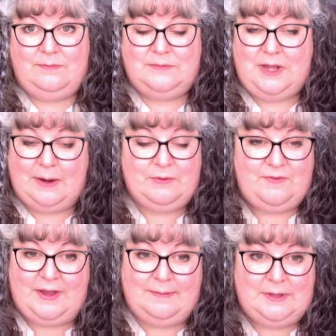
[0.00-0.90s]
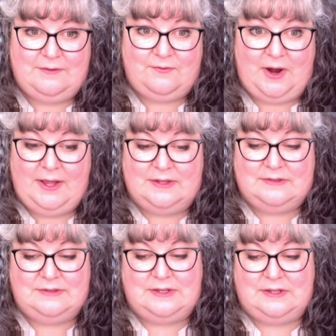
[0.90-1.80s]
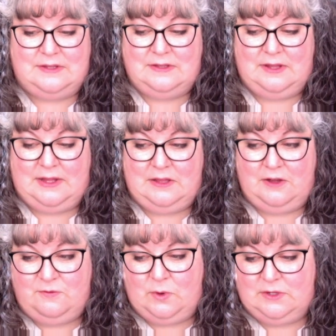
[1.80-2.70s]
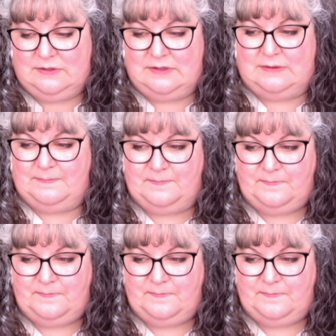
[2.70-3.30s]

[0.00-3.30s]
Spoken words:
time with family and friends and loved ones and